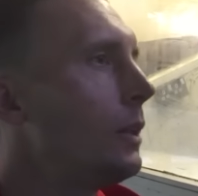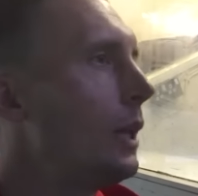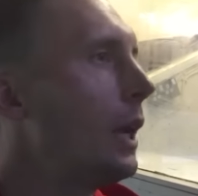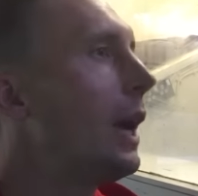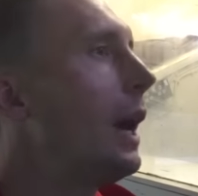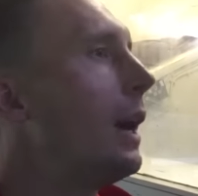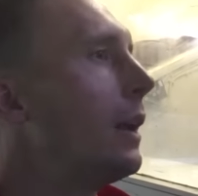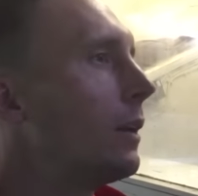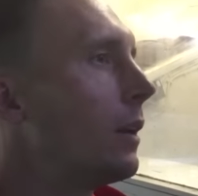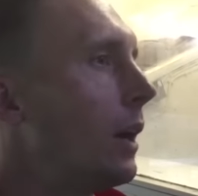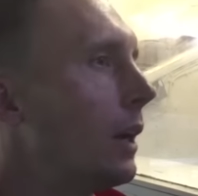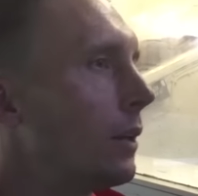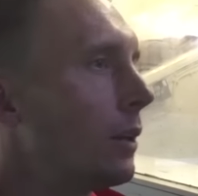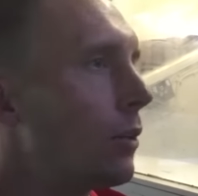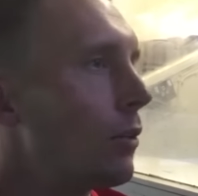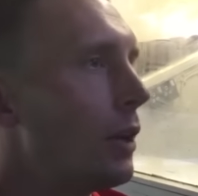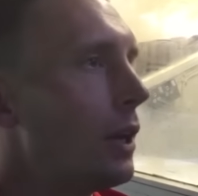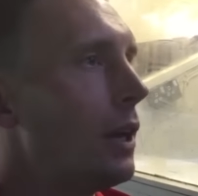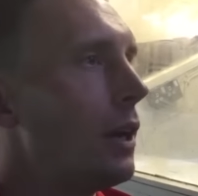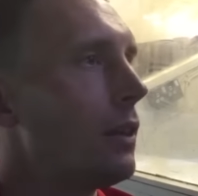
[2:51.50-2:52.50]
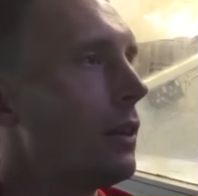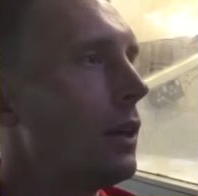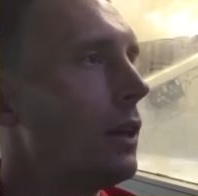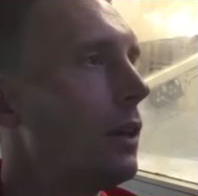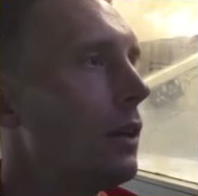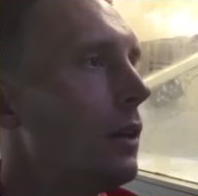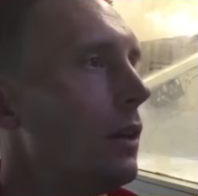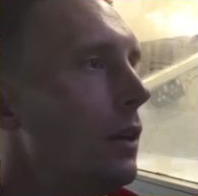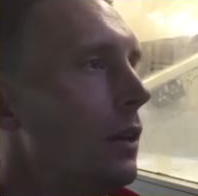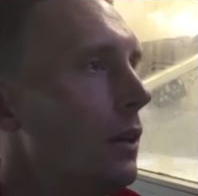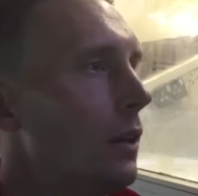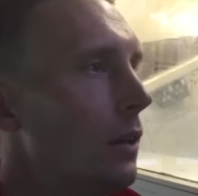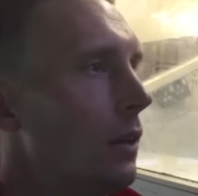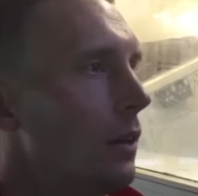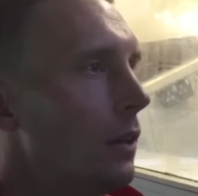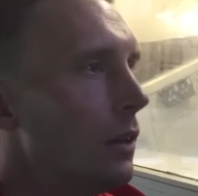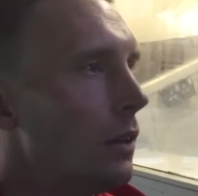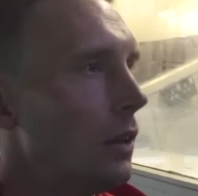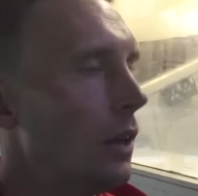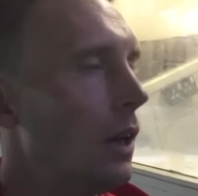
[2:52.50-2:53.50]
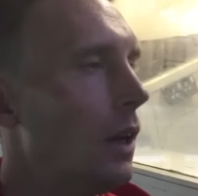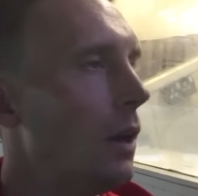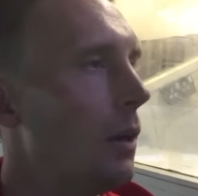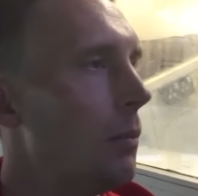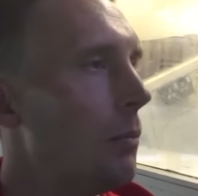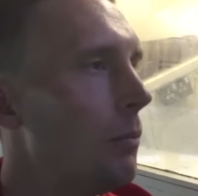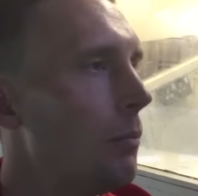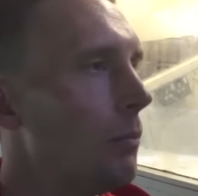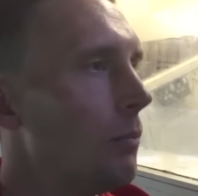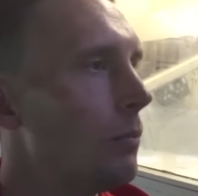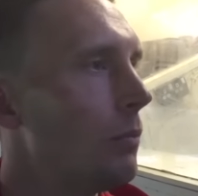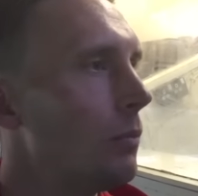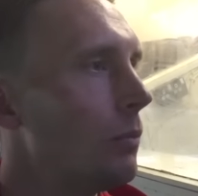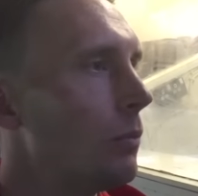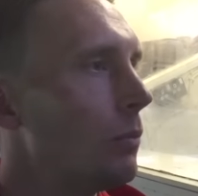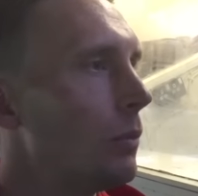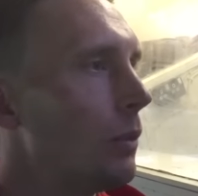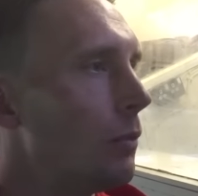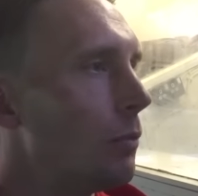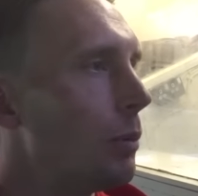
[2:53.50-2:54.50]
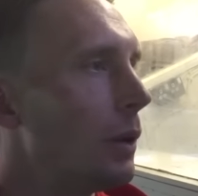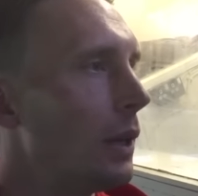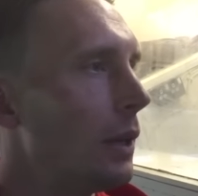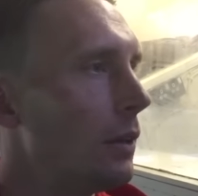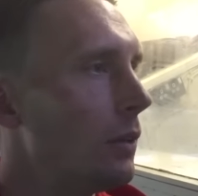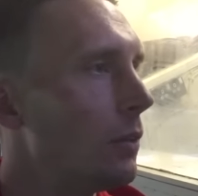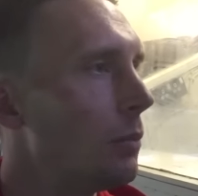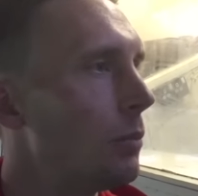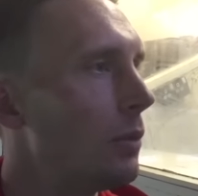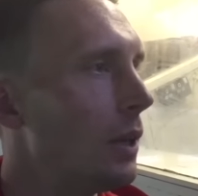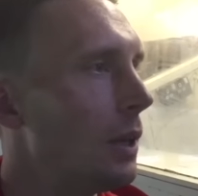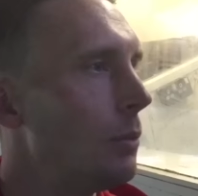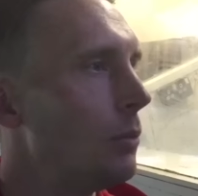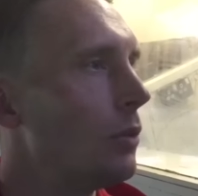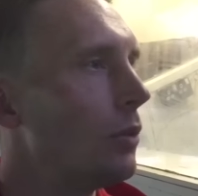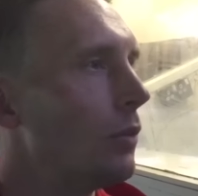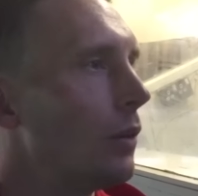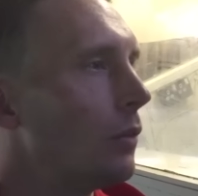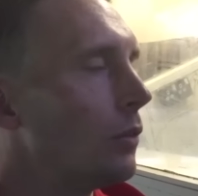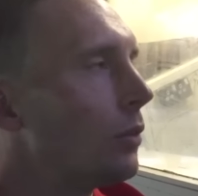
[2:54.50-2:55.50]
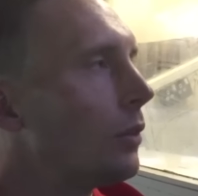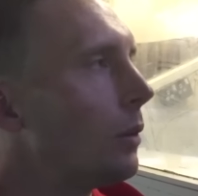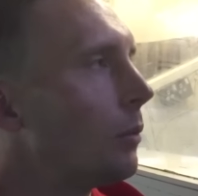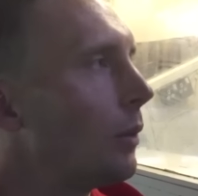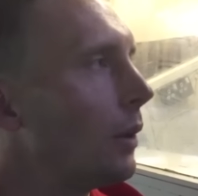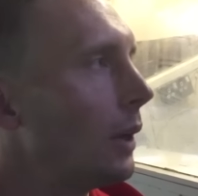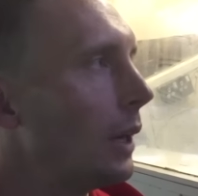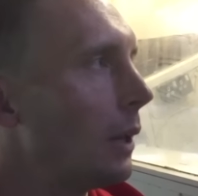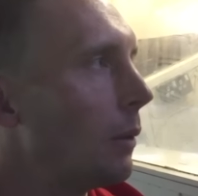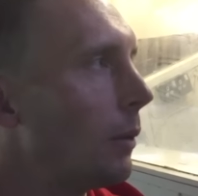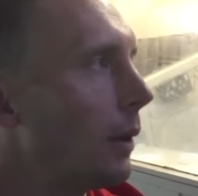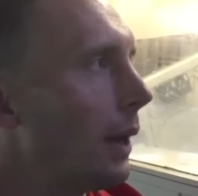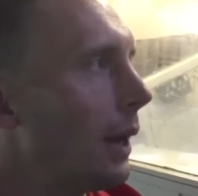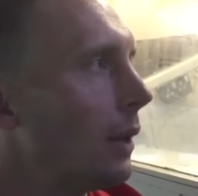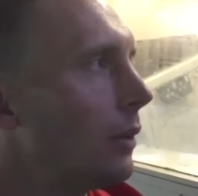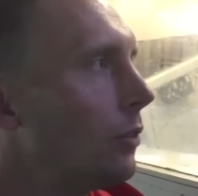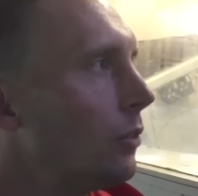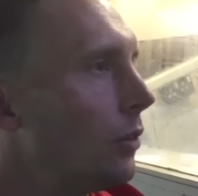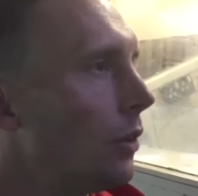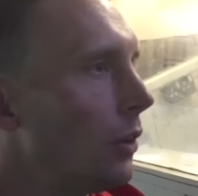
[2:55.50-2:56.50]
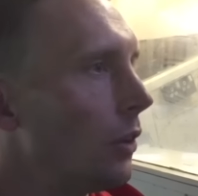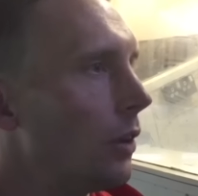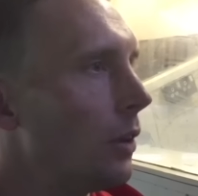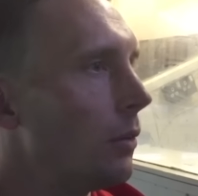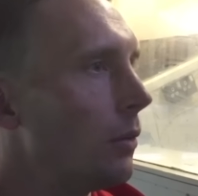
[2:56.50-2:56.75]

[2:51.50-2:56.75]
Yeah, I'd agree. I think we've played some teams who obviously were in League One last year,